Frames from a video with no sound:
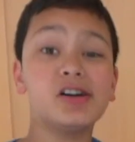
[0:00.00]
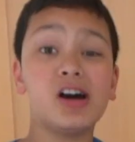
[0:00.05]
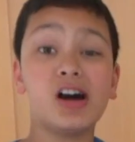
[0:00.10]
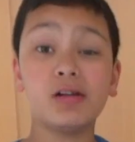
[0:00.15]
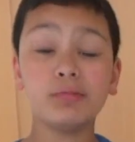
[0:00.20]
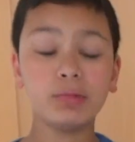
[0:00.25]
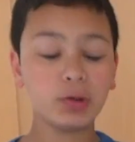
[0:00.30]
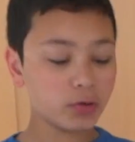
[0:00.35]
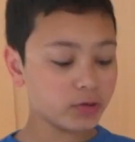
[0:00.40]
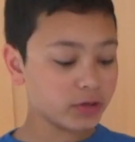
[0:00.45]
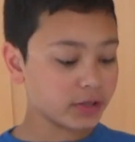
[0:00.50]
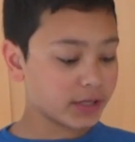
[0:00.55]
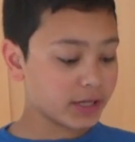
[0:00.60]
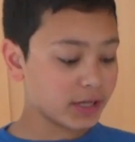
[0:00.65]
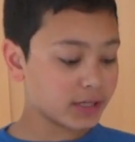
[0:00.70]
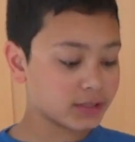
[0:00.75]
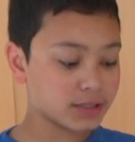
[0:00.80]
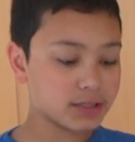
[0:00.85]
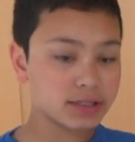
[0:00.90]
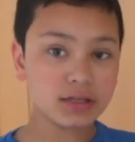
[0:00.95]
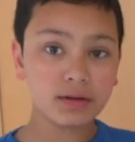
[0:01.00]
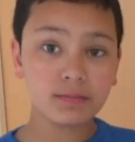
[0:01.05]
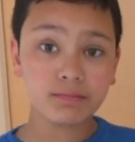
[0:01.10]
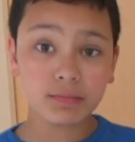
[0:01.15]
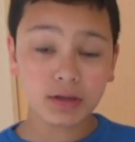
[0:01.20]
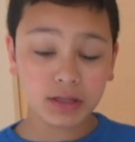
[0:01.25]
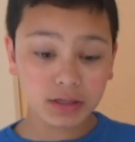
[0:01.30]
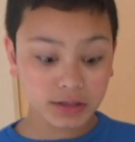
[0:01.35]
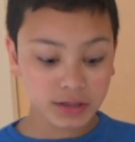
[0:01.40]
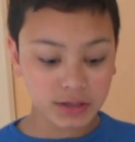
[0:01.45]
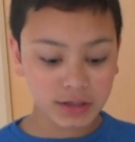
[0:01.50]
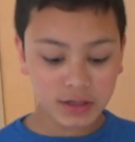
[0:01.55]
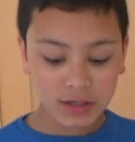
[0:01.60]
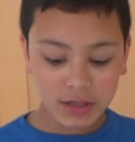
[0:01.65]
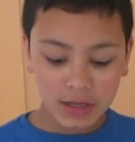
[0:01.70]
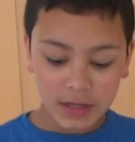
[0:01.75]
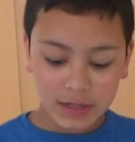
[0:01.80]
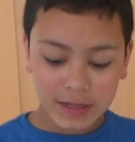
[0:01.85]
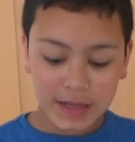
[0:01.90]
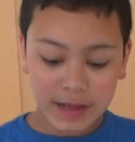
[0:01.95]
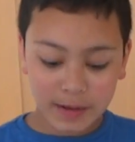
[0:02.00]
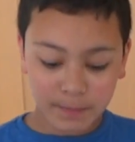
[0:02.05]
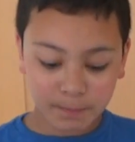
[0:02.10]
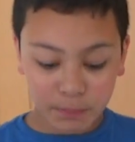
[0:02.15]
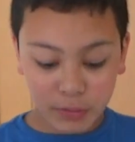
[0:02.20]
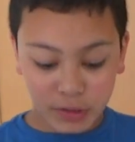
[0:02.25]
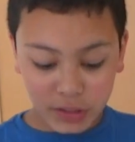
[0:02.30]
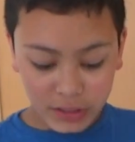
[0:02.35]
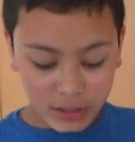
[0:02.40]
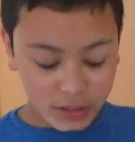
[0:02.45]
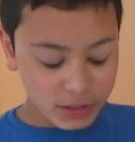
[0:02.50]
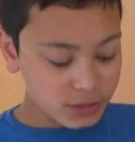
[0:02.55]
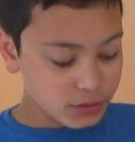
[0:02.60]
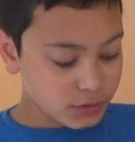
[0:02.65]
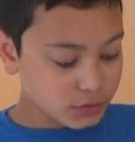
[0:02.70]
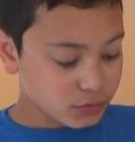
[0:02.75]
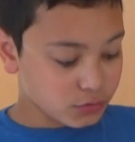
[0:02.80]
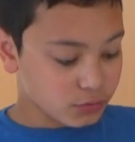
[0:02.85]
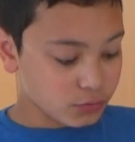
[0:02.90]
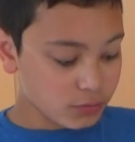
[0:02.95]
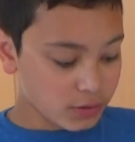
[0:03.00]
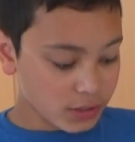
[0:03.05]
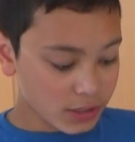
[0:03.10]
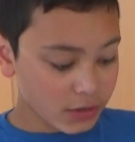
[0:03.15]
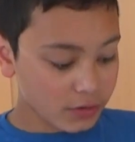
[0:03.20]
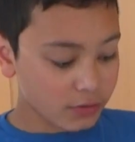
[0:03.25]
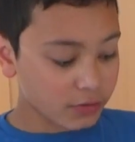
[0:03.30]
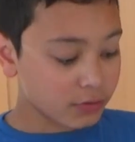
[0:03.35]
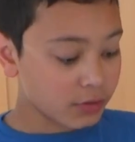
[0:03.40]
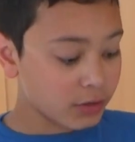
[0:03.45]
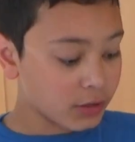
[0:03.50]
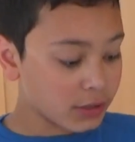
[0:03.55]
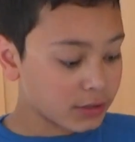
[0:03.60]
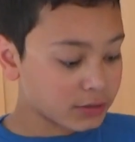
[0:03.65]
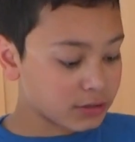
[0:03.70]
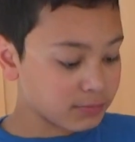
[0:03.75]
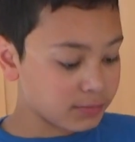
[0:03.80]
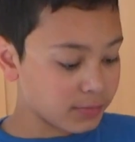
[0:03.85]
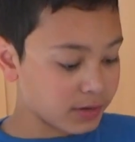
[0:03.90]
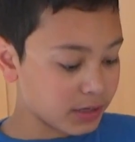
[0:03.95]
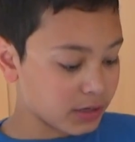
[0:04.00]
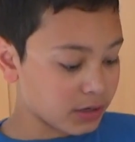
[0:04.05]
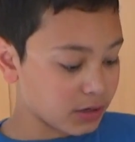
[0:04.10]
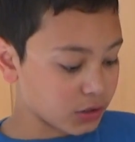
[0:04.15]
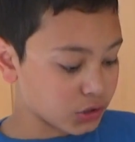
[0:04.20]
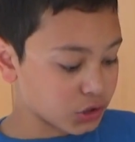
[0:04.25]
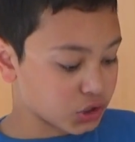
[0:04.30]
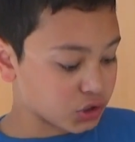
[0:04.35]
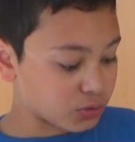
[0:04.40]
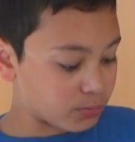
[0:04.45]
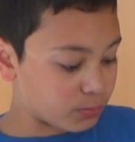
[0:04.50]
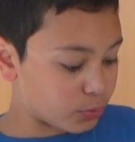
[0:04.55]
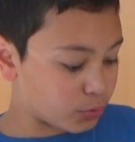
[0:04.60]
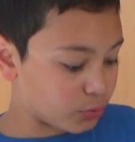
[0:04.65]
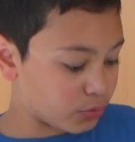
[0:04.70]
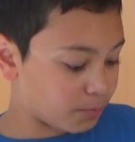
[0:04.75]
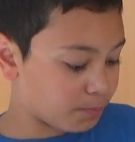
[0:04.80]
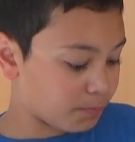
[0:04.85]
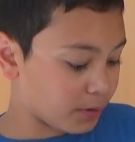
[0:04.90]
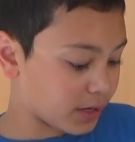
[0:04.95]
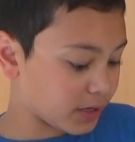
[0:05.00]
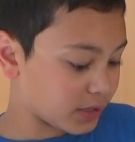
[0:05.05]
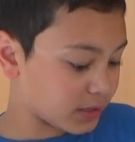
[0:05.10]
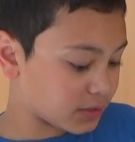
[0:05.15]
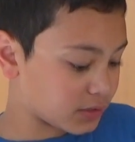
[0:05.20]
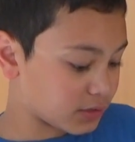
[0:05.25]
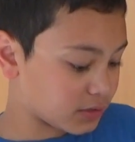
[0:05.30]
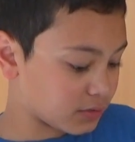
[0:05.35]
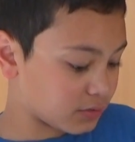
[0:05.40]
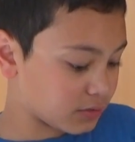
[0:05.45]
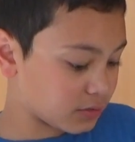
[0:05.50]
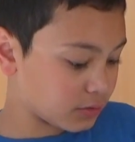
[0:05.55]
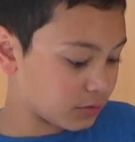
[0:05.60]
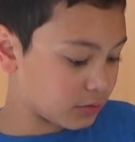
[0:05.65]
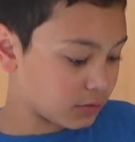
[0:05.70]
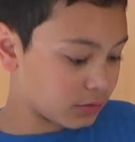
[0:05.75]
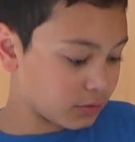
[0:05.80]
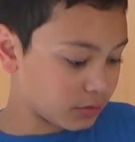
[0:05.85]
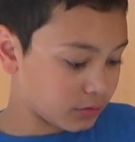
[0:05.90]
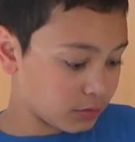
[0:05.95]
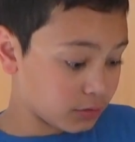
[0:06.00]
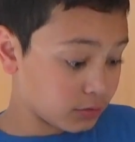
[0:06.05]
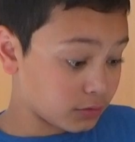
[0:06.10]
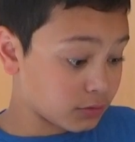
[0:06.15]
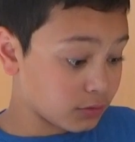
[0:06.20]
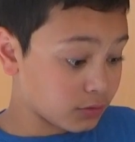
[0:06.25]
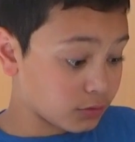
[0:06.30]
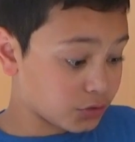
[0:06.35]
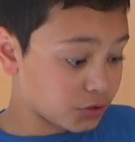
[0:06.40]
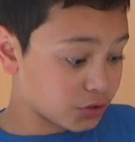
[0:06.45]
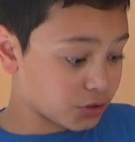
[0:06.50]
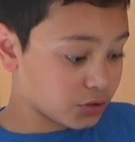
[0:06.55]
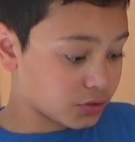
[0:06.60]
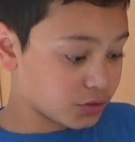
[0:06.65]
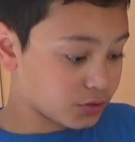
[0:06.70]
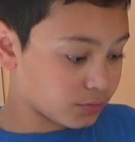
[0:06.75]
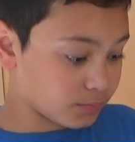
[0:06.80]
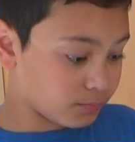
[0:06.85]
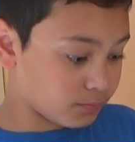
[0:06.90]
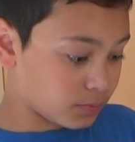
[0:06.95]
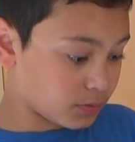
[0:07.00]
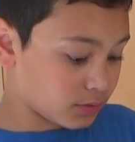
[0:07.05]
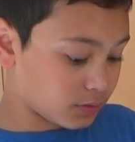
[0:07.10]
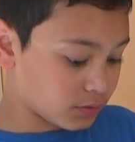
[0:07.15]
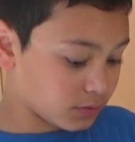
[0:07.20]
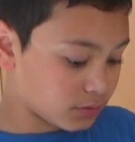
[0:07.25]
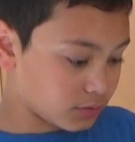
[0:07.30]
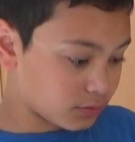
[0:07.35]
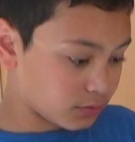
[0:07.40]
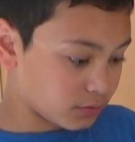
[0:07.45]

I'm gonna get some milk and put it into here to make a smooth paste. So just some milk.